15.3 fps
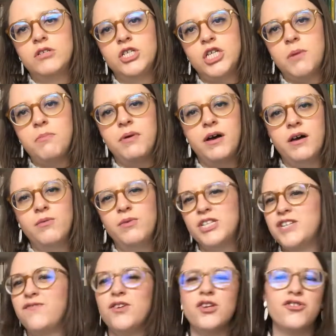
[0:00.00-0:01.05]
jumper,
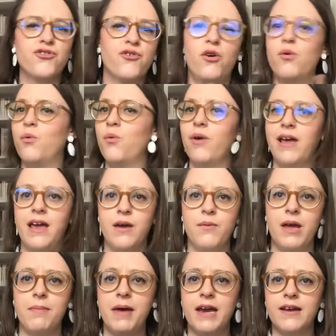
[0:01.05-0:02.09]
which if you scroll
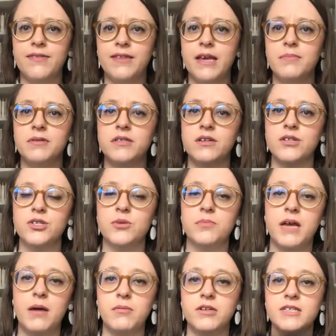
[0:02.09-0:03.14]
way back in the episodes you'll
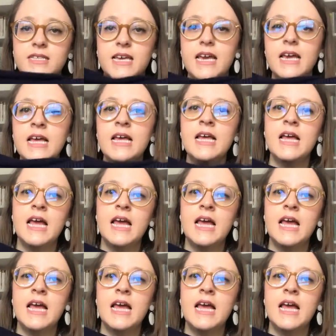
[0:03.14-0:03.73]
be able to see.